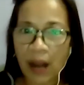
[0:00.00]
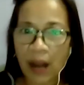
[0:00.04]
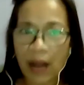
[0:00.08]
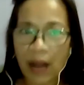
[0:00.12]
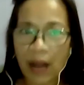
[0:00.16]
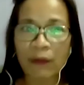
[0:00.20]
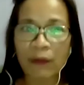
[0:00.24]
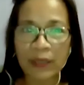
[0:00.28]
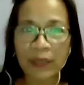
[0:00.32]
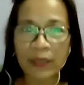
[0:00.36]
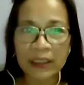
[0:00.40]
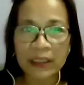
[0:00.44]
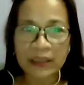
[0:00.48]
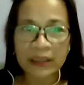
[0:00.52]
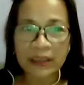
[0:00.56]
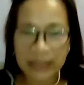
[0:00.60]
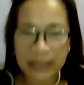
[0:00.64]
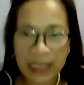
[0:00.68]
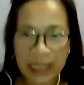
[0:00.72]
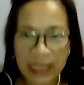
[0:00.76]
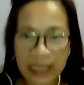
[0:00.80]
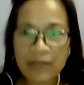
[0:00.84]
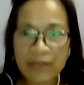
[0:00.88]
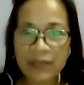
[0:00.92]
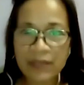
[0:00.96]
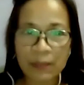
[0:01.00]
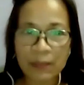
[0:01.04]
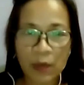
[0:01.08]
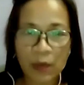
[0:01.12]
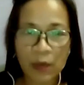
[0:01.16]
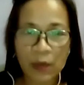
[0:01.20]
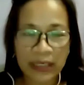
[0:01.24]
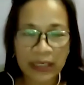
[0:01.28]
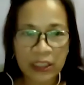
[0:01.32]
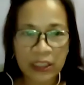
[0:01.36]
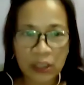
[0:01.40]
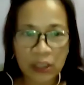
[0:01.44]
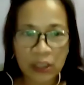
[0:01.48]
ourselves,
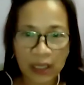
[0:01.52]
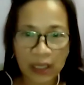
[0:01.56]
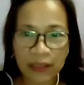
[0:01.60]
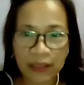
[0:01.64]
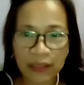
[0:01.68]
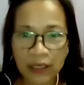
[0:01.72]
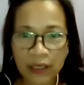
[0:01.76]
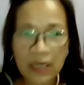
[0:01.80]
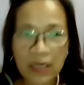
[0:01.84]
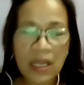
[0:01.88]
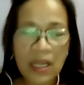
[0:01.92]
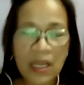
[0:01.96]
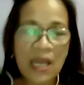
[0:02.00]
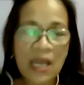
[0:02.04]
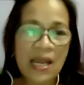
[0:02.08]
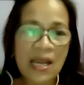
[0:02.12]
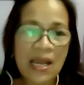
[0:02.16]
among each other,